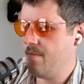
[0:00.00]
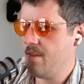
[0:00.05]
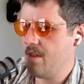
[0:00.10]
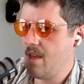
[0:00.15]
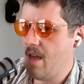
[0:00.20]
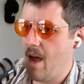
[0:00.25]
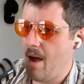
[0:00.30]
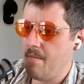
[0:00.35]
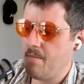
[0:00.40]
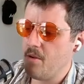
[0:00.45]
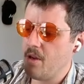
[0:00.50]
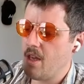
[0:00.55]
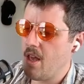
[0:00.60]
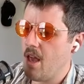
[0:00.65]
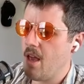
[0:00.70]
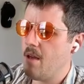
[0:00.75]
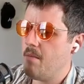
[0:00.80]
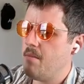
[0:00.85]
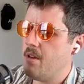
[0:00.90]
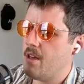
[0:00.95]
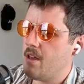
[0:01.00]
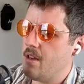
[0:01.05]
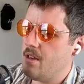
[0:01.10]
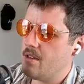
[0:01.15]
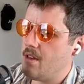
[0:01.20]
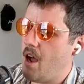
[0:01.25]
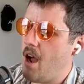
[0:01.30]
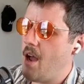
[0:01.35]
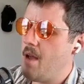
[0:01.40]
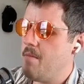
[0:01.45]
Yeah, we can't
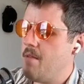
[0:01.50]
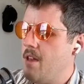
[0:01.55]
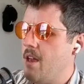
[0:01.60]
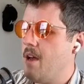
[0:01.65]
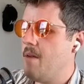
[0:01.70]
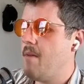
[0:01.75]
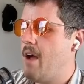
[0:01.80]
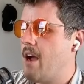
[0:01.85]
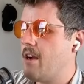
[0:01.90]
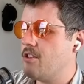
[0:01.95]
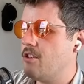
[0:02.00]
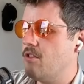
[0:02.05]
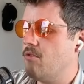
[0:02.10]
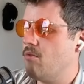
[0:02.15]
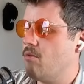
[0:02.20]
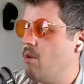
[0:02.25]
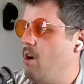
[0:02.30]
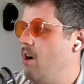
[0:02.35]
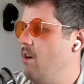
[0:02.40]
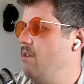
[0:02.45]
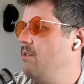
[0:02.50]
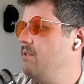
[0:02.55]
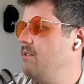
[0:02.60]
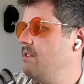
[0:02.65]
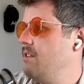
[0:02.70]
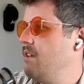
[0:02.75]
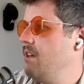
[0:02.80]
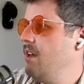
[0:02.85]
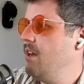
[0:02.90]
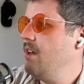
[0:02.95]
because IBM actually
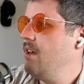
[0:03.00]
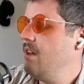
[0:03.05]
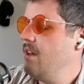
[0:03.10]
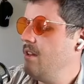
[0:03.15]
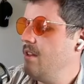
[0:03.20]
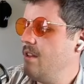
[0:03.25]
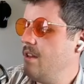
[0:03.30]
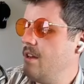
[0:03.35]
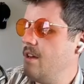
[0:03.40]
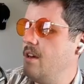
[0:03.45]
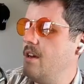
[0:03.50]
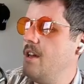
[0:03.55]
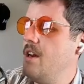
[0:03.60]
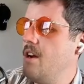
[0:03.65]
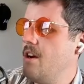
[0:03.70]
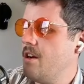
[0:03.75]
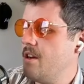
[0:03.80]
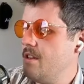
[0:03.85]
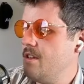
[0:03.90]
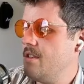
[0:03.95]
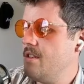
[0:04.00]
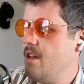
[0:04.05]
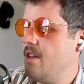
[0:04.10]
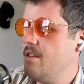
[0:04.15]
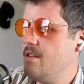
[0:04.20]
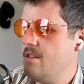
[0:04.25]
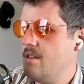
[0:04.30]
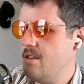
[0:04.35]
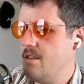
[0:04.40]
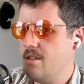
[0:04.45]
wrote the Hedera
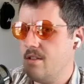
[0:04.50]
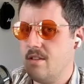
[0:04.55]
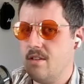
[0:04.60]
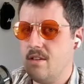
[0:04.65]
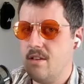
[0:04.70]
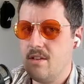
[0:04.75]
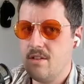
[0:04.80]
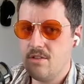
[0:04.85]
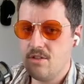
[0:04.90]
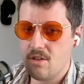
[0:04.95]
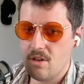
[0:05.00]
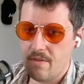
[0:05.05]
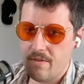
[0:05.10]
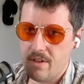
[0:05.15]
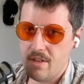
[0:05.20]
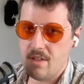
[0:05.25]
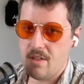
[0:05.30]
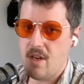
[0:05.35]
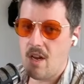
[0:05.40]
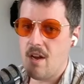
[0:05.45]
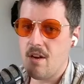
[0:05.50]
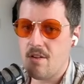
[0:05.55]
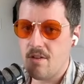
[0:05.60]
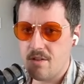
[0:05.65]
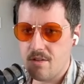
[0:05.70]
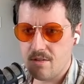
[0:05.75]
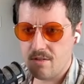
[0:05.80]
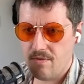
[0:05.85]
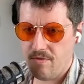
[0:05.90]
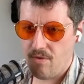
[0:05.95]
consensus service
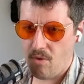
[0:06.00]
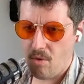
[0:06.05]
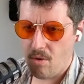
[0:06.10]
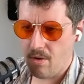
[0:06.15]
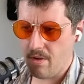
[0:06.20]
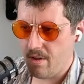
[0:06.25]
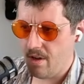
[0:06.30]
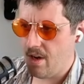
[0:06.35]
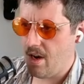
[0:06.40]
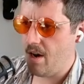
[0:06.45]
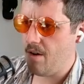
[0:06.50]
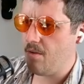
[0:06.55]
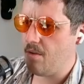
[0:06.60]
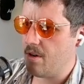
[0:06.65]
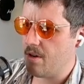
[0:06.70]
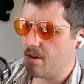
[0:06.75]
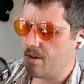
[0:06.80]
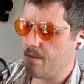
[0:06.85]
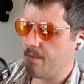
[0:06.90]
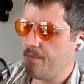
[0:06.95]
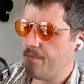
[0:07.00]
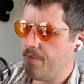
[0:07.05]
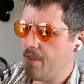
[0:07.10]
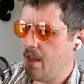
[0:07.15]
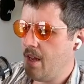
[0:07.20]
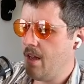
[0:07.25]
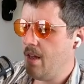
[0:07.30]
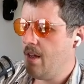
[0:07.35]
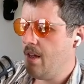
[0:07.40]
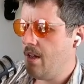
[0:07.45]
standards for the network.
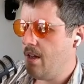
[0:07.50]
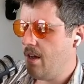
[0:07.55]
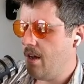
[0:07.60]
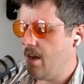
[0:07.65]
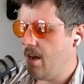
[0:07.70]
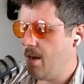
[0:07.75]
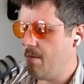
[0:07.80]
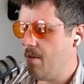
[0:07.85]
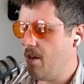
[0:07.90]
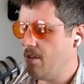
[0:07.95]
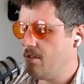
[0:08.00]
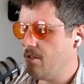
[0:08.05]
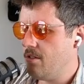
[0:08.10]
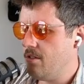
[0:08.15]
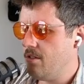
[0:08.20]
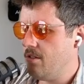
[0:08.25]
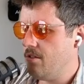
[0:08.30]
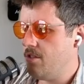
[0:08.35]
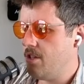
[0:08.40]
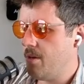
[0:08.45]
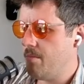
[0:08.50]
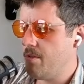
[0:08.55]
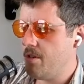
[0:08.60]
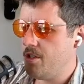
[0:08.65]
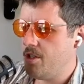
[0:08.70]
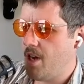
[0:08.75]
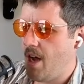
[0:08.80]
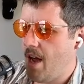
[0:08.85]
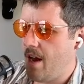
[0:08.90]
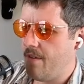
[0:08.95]
Also, to jump in
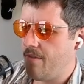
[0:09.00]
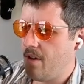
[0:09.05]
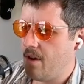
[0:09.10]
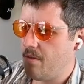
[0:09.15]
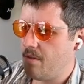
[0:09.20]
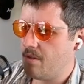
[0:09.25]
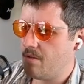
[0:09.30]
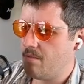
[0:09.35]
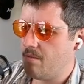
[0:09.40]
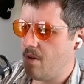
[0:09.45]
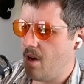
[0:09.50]
chat if anyone's